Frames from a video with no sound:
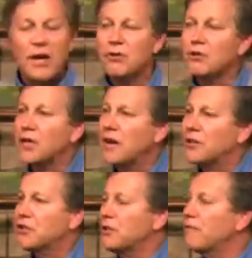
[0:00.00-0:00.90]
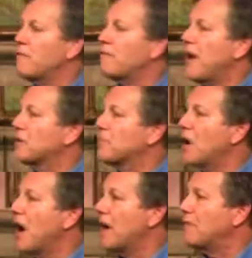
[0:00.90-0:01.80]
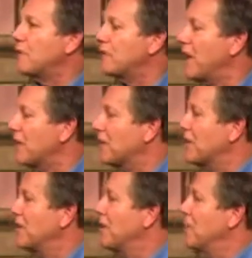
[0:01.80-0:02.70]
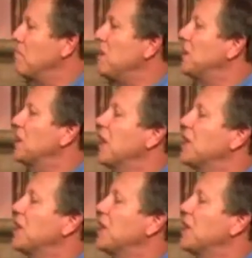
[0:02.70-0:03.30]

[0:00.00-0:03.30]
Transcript: And your child has sort of a phantom life, and you can't meet a